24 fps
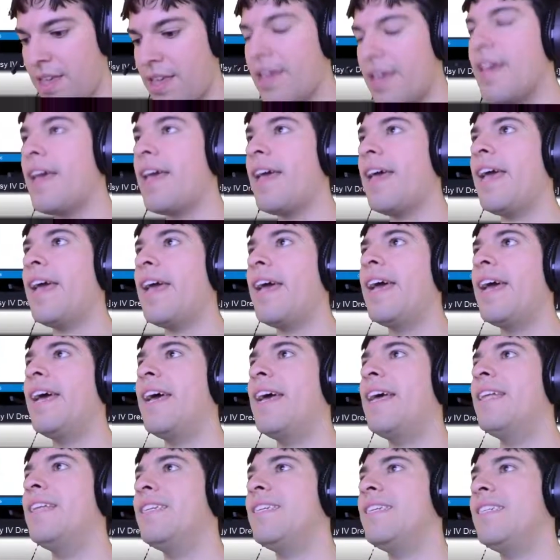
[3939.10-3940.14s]

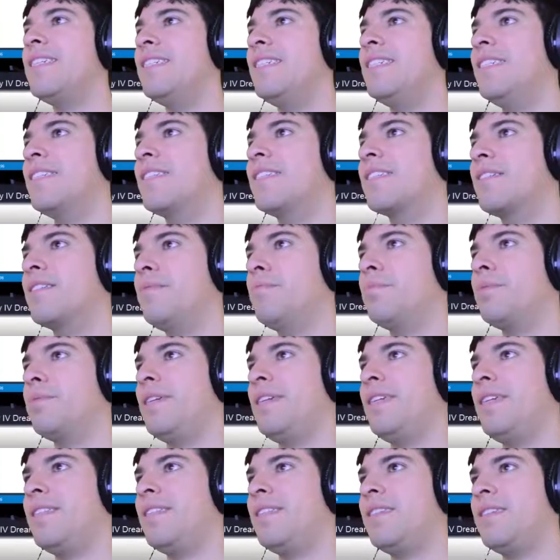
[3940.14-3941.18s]
and is
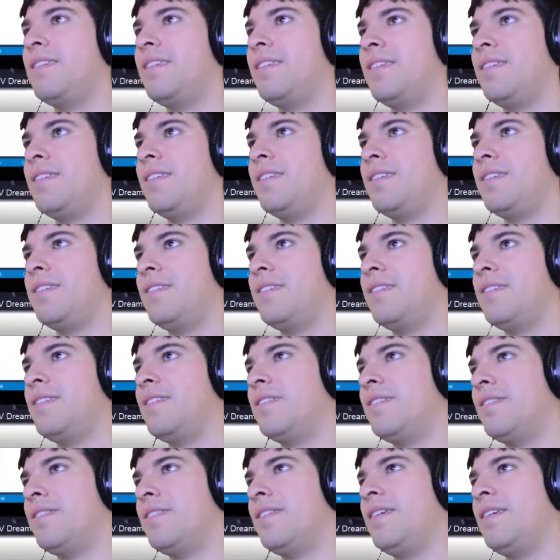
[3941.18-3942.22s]
complete
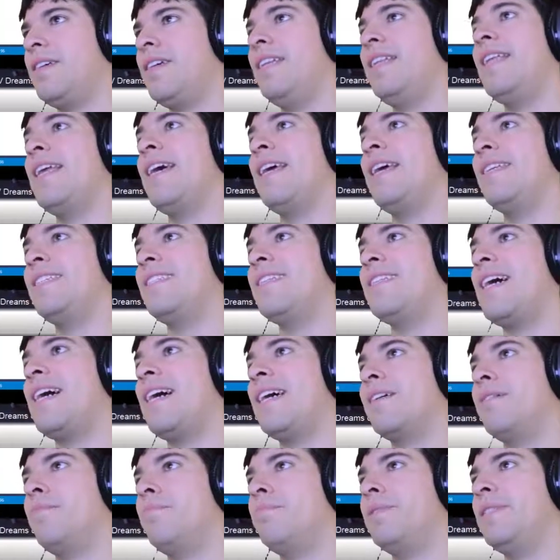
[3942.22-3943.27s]
and is
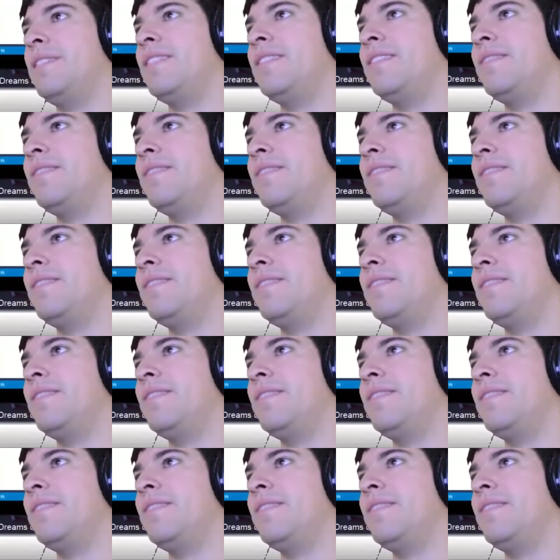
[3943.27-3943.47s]
not complete.